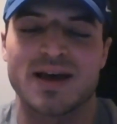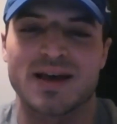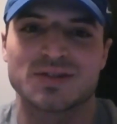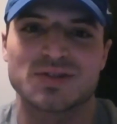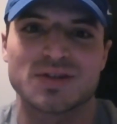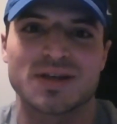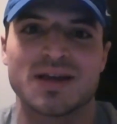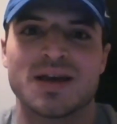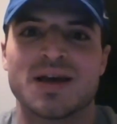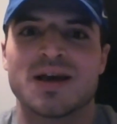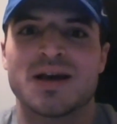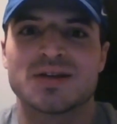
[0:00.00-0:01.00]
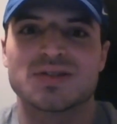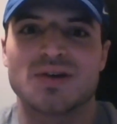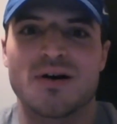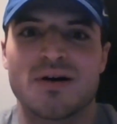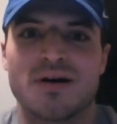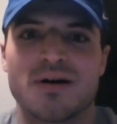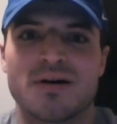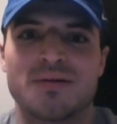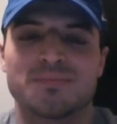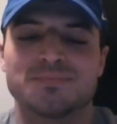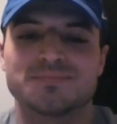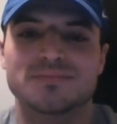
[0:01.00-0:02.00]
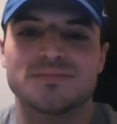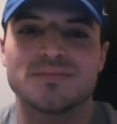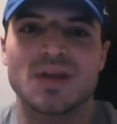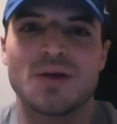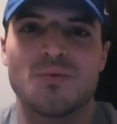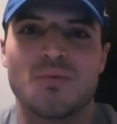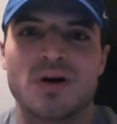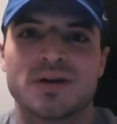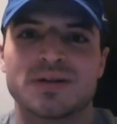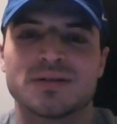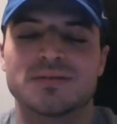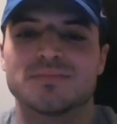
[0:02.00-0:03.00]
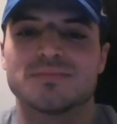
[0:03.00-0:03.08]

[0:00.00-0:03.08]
I actually saw one